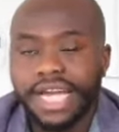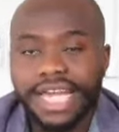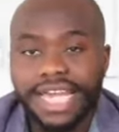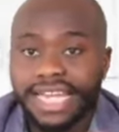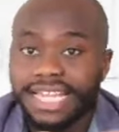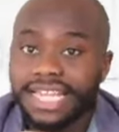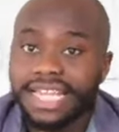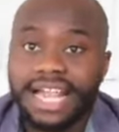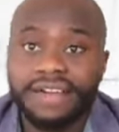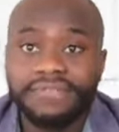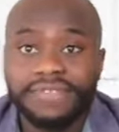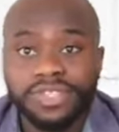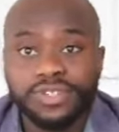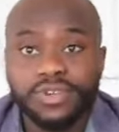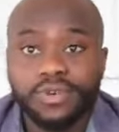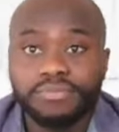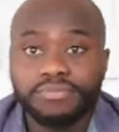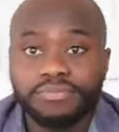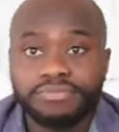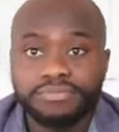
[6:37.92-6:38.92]
he didn't have a
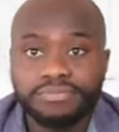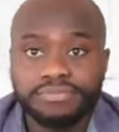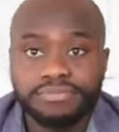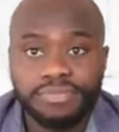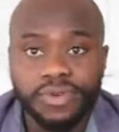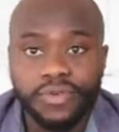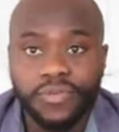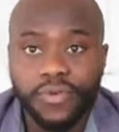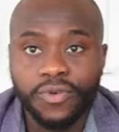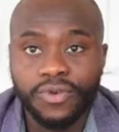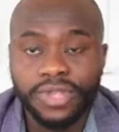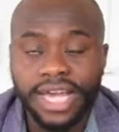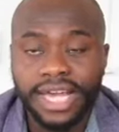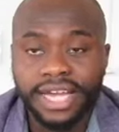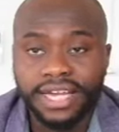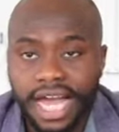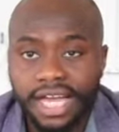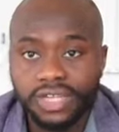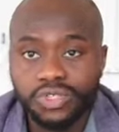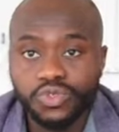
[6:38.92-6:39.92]
job before
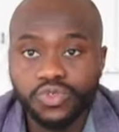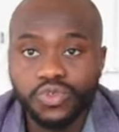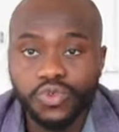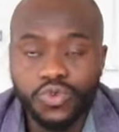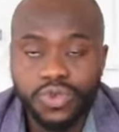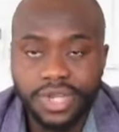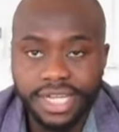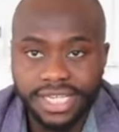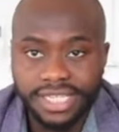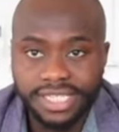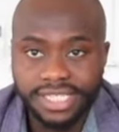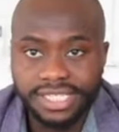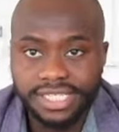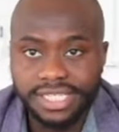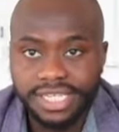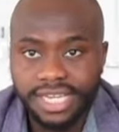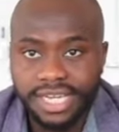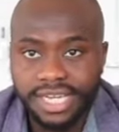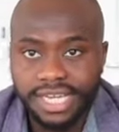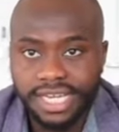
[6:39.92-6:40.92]
that. As soon
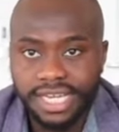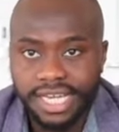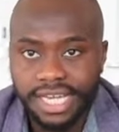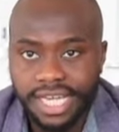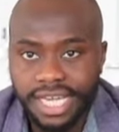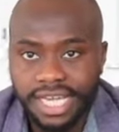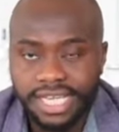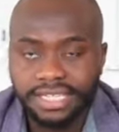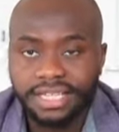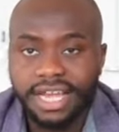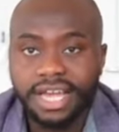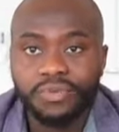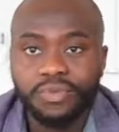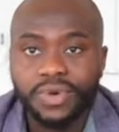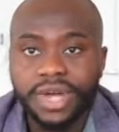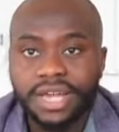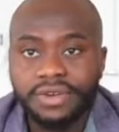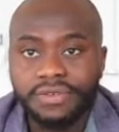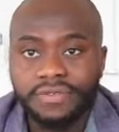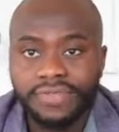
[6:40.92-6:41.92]
as he started
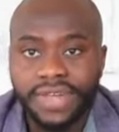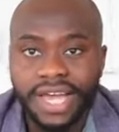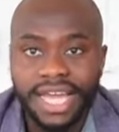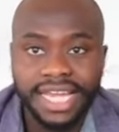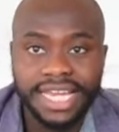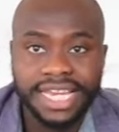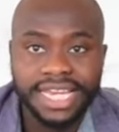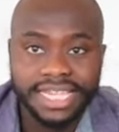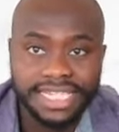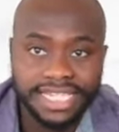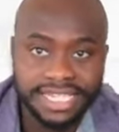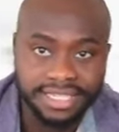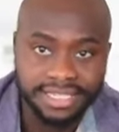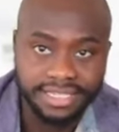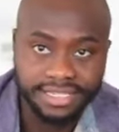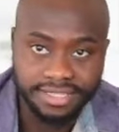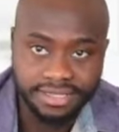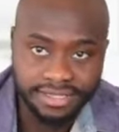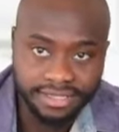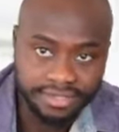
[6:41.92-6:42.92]
working with that
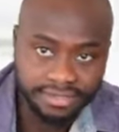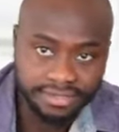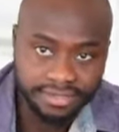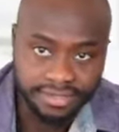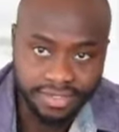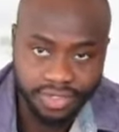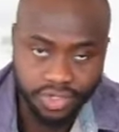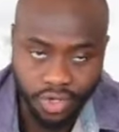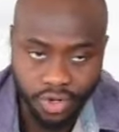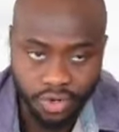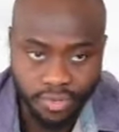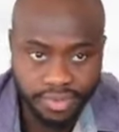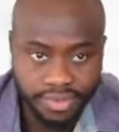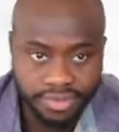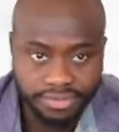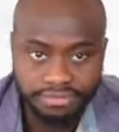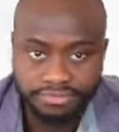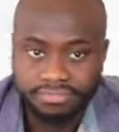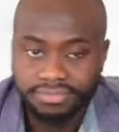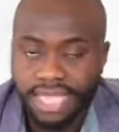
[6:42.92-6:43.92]
cleaning job,
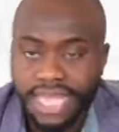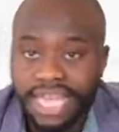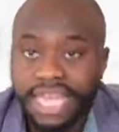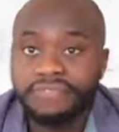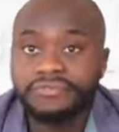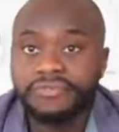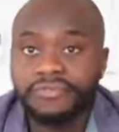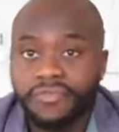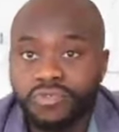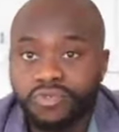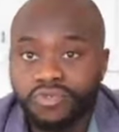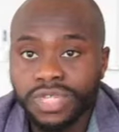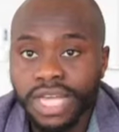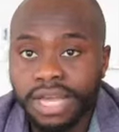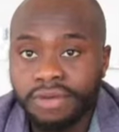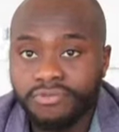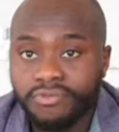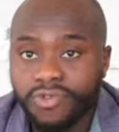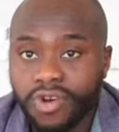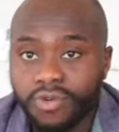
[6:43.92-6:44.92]
they gave him
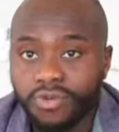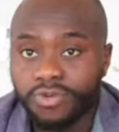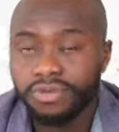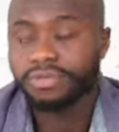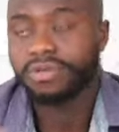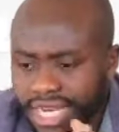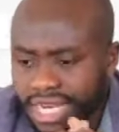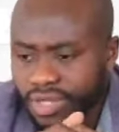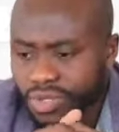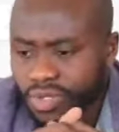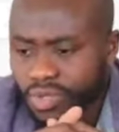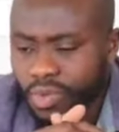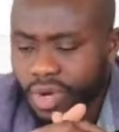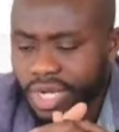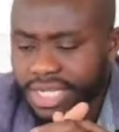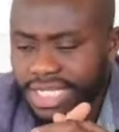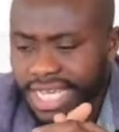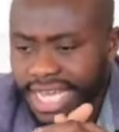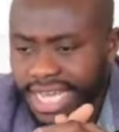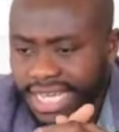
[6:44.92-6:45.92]
full-time role. And there was
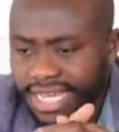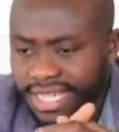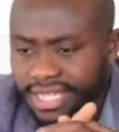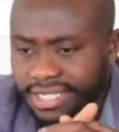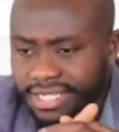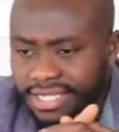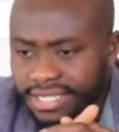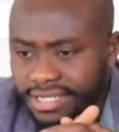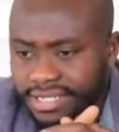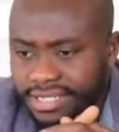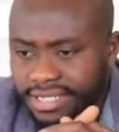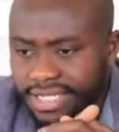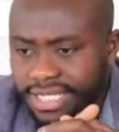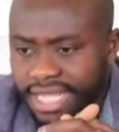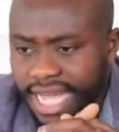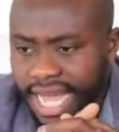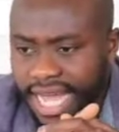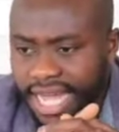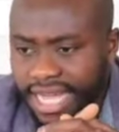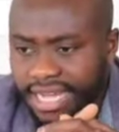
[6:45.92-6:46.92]
one day
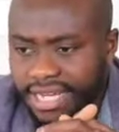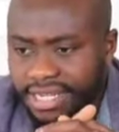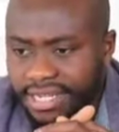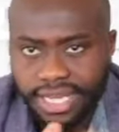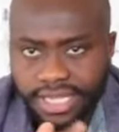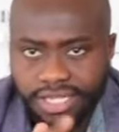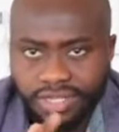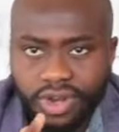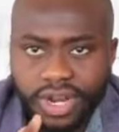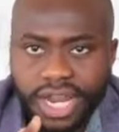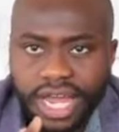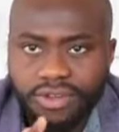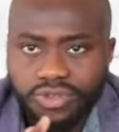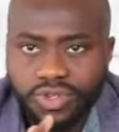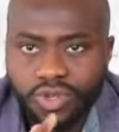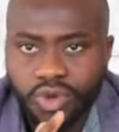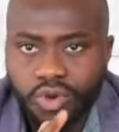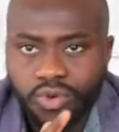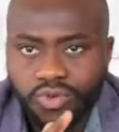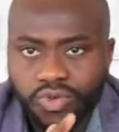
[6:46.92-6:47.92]
that he's gone out
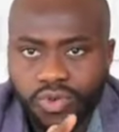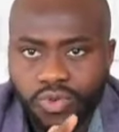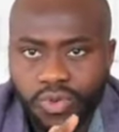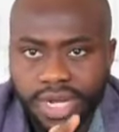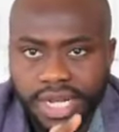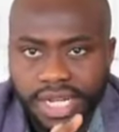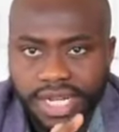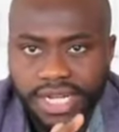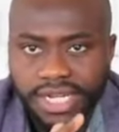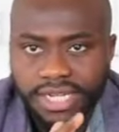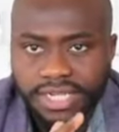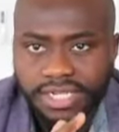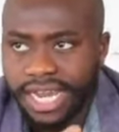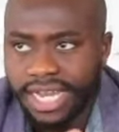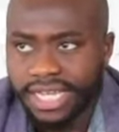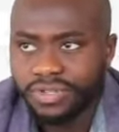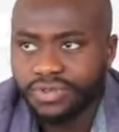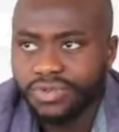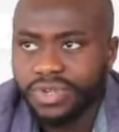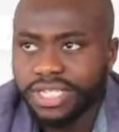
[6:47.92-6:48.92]
to go to work. And
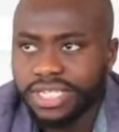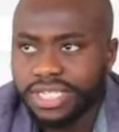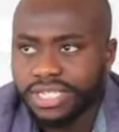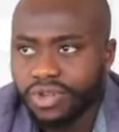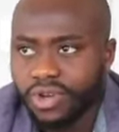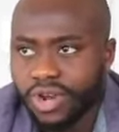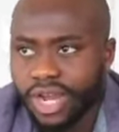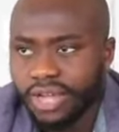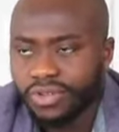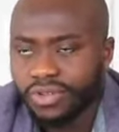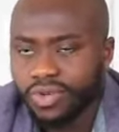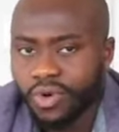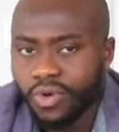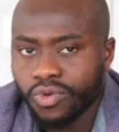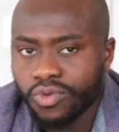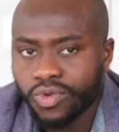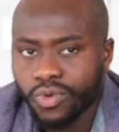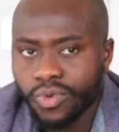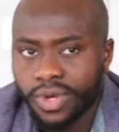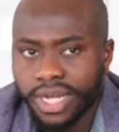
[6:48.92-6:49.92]
as soon as he's gone out to
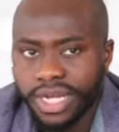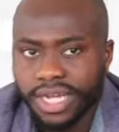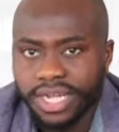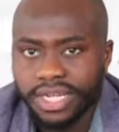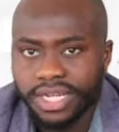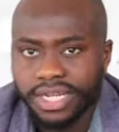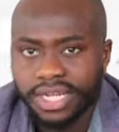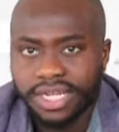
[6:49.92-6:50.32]
go to work,